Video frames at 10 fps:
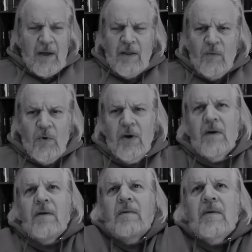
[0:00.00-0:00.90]
The
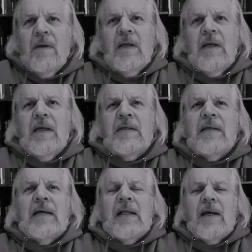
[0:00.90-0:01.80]
word
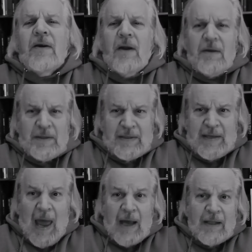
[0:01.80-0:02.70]
isn't clear on
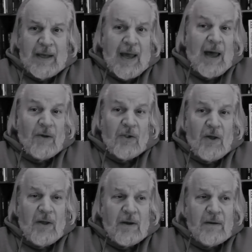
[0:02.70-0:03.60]
exactly how
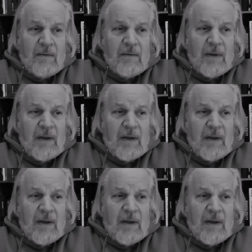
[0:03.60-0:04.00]
long.